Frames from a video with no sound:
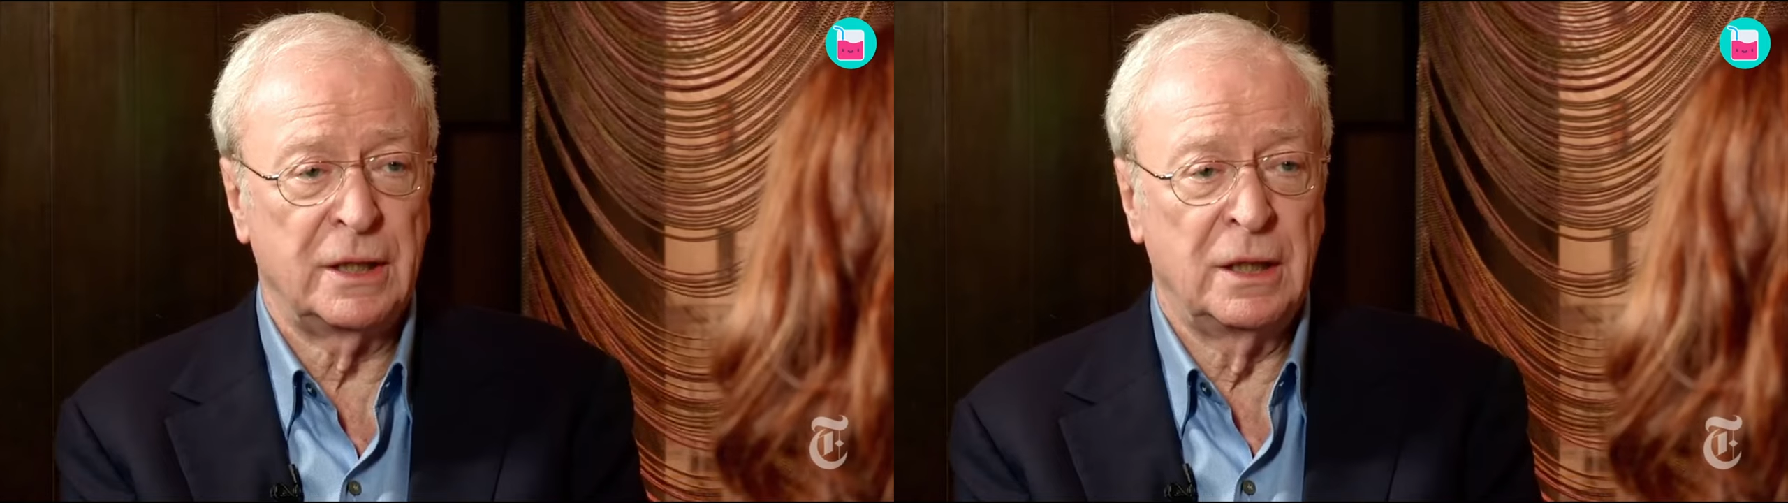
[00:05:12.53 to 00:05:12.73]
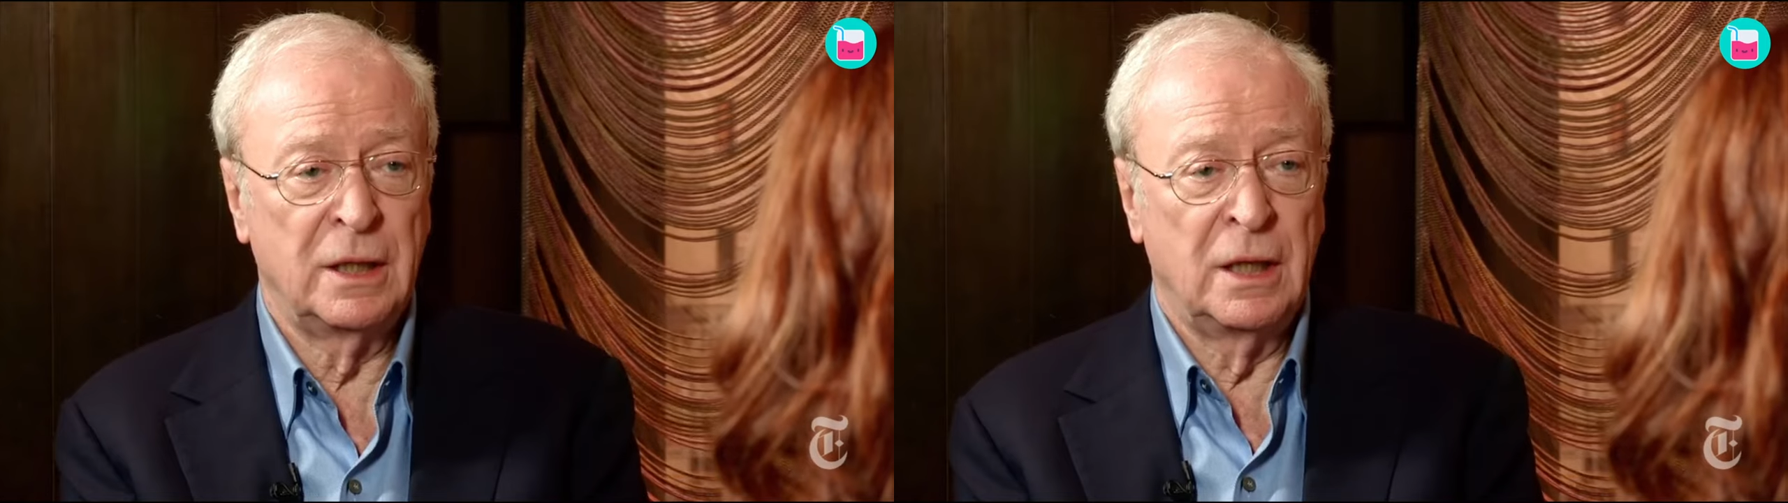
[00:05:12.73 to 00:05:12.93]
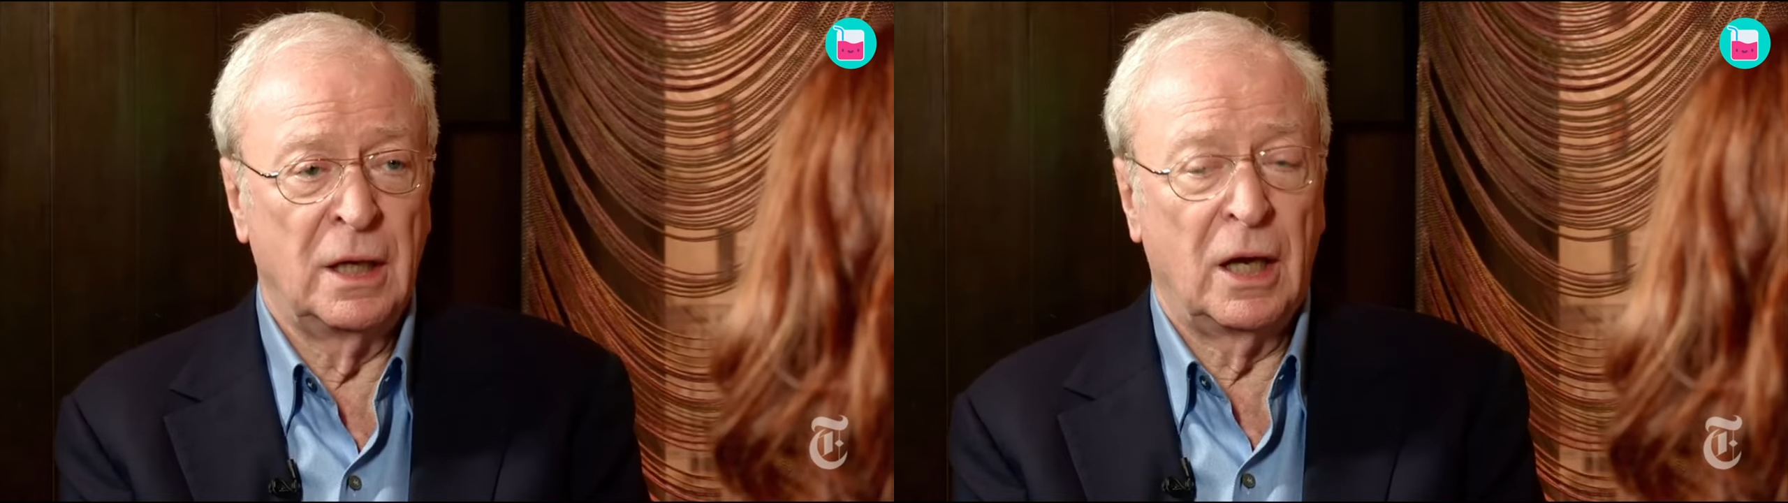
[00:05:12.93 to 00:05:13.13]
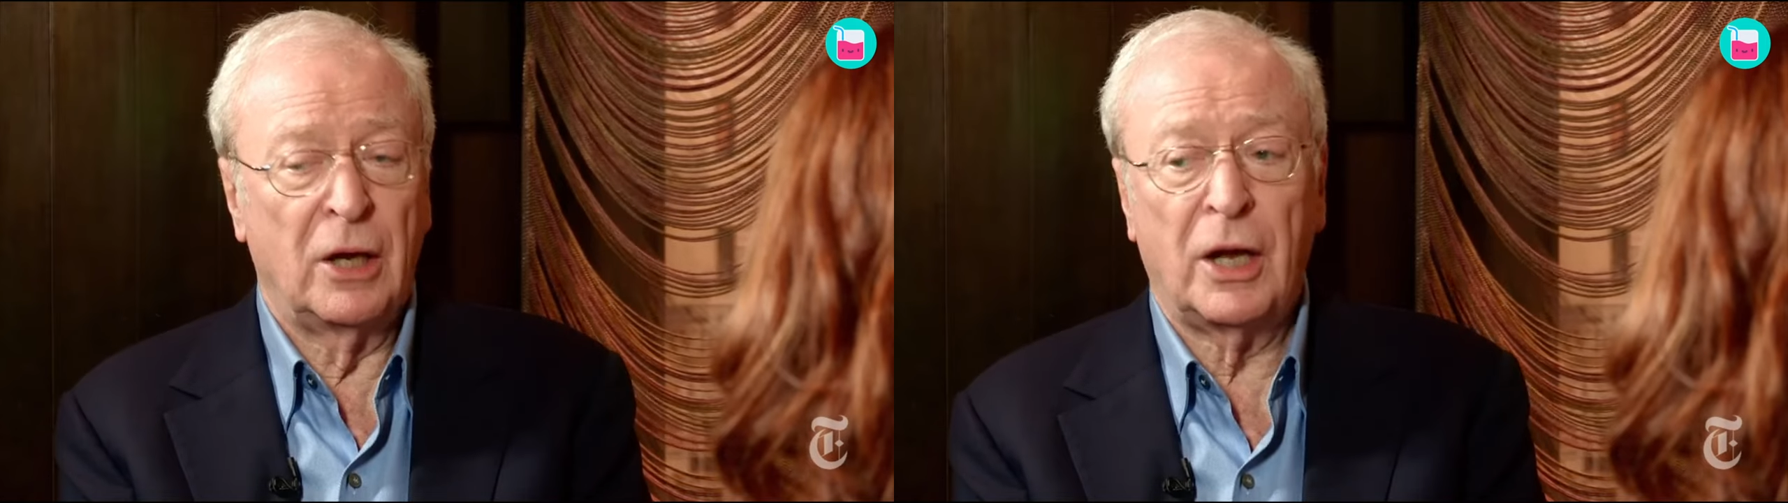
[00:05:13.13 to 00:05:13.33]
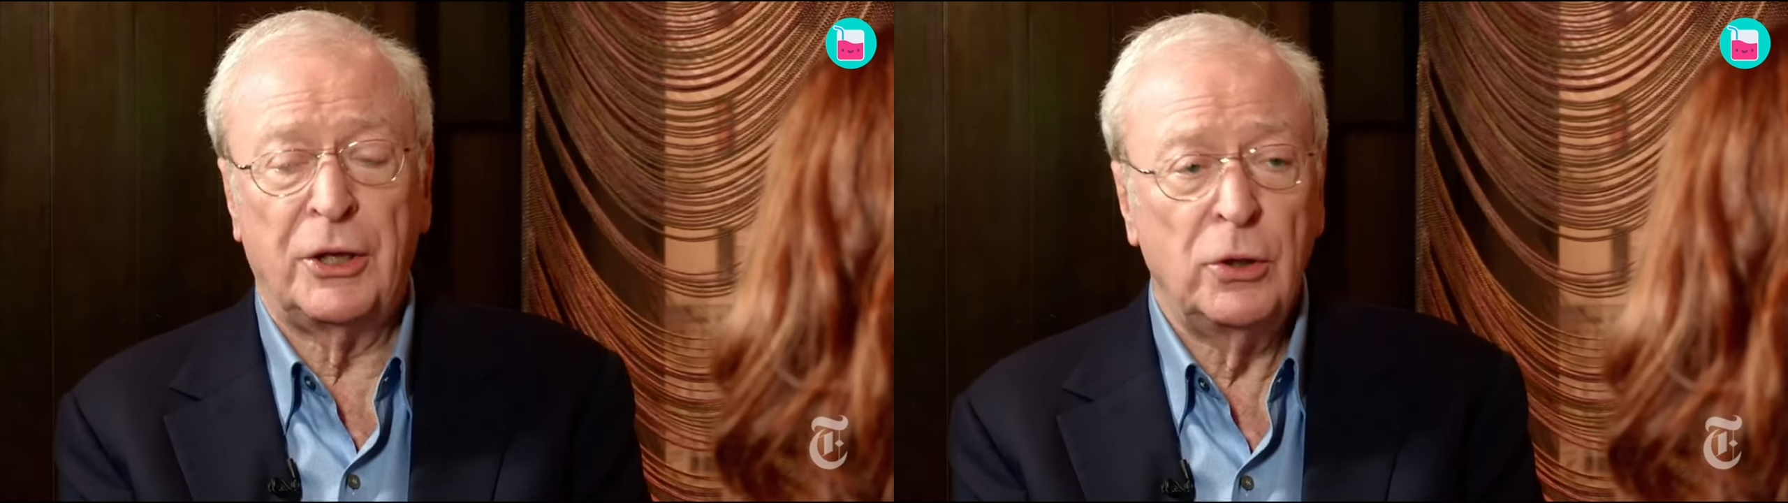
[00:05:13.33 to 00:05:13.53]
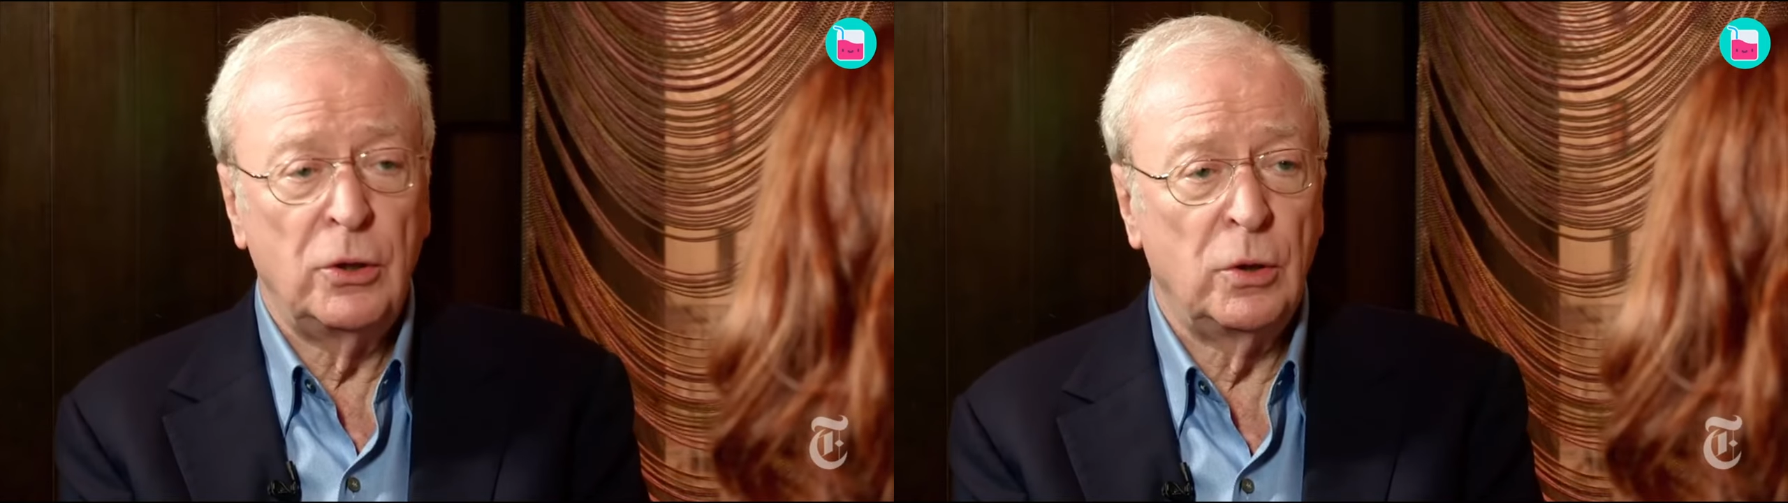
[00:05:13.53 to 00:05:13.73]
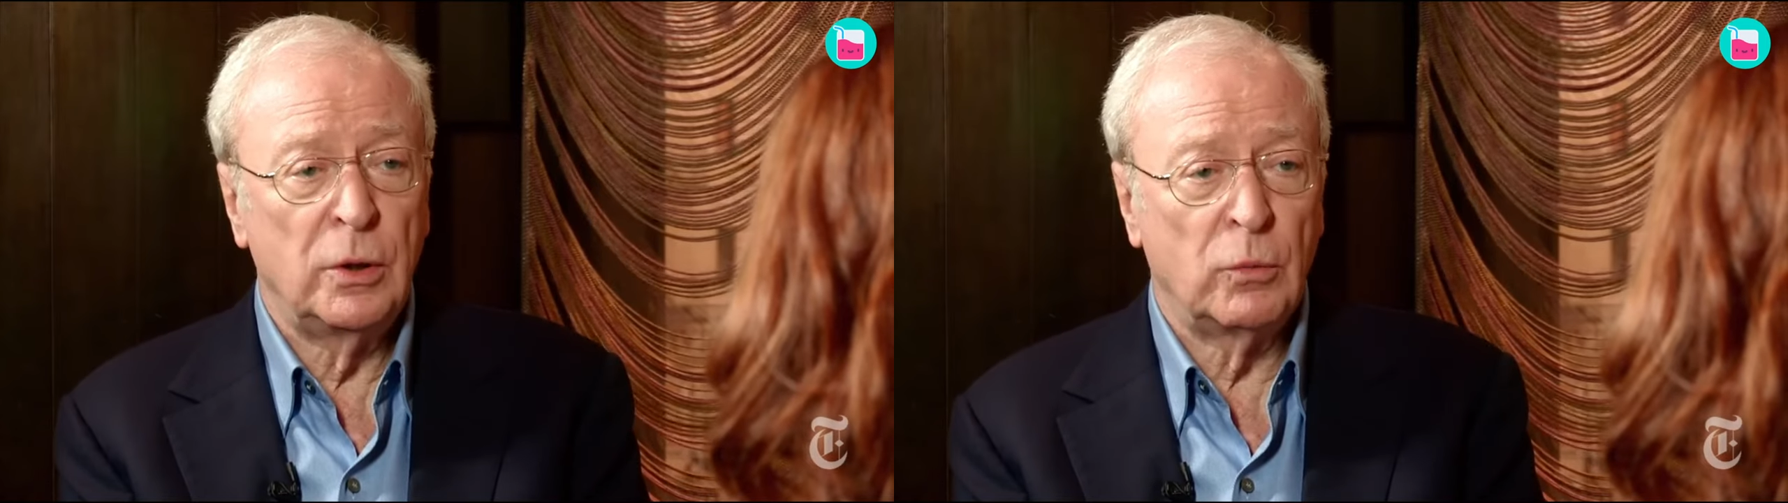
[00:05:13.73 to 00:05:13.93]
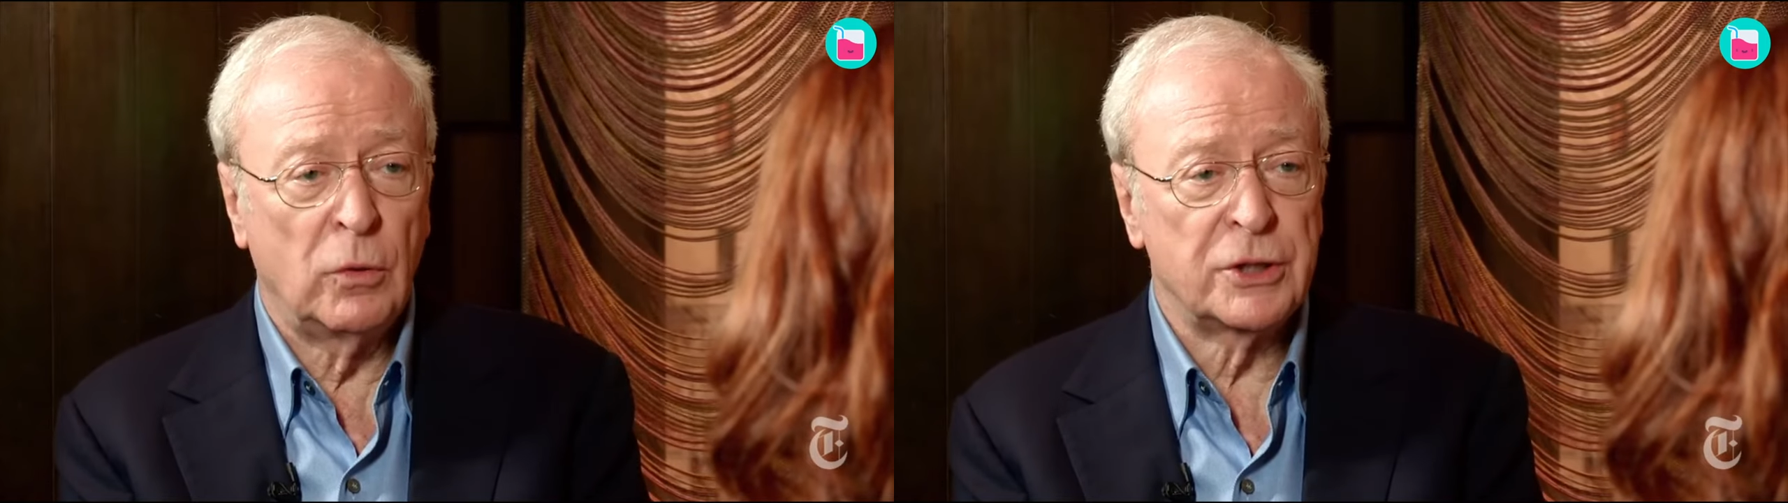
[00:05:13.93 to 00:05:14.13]
worked so well all
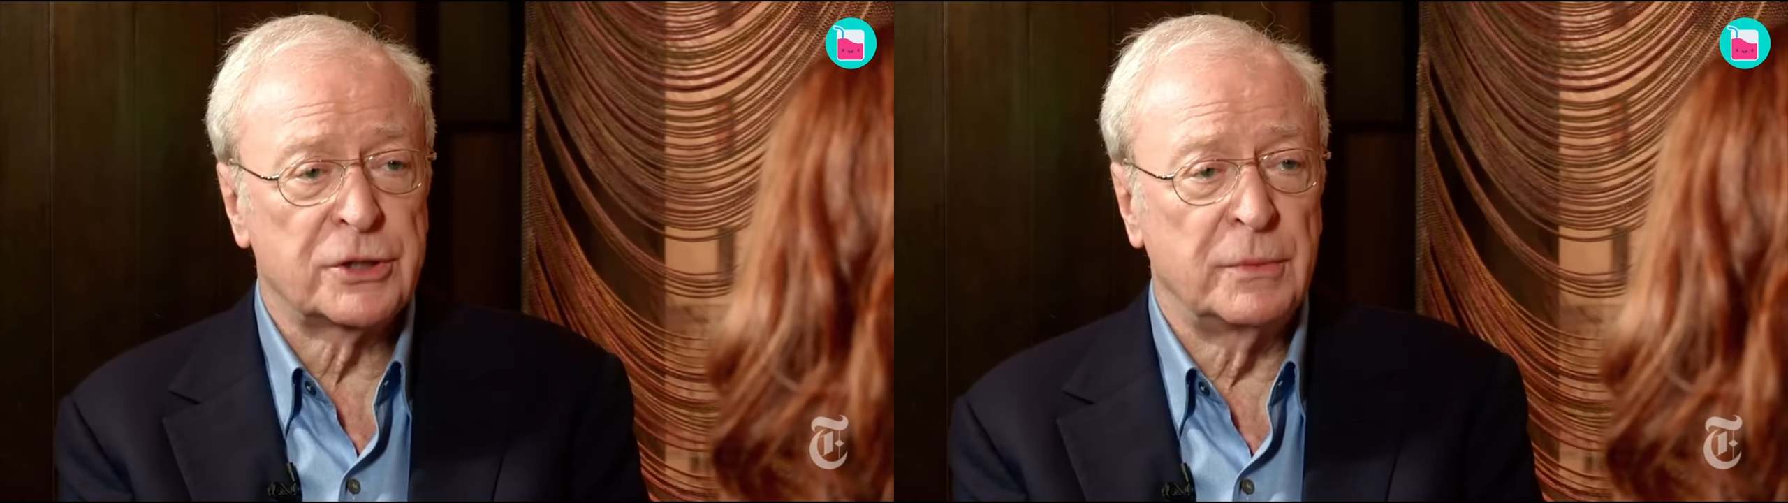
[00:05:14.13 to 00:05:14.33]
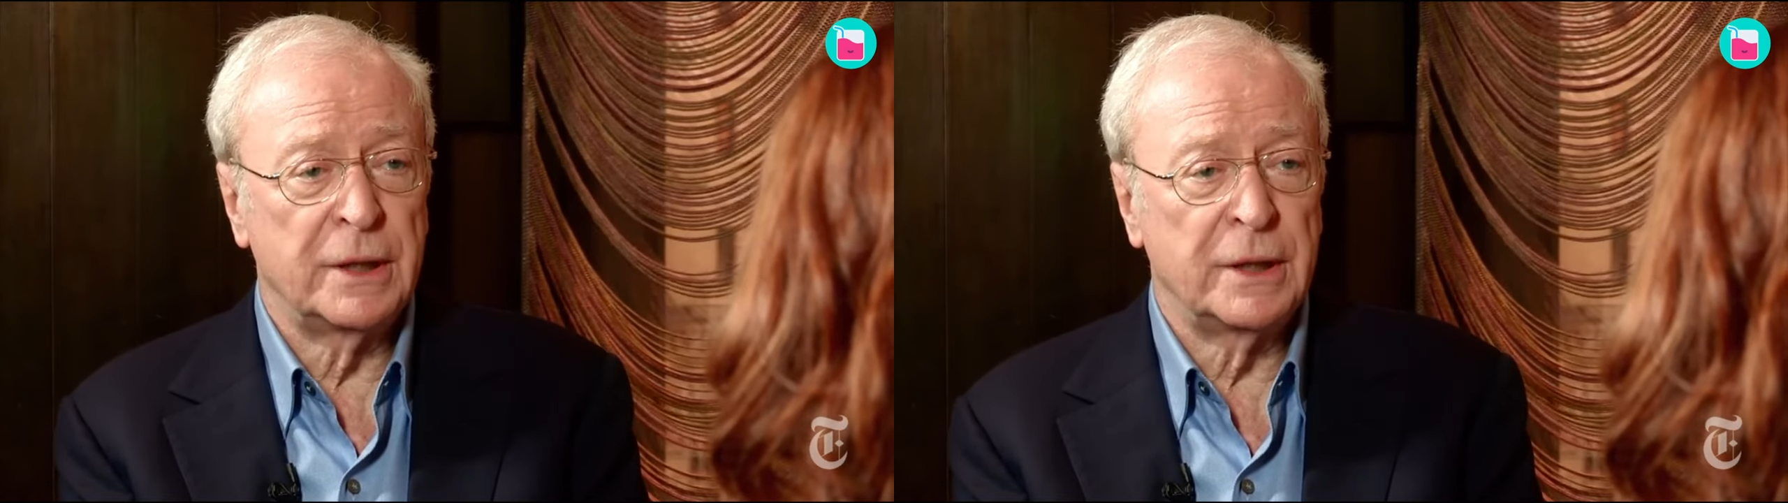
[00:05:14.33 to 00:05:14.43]
these years